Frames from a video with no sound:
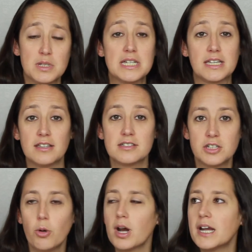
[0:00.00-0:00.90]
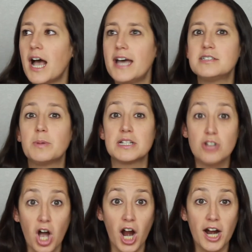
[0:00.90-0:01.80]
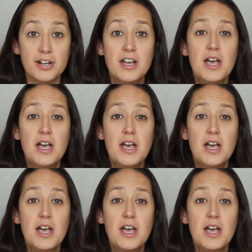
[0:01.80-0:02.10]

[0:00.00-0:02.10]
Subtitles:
meticulously organized, but it's hard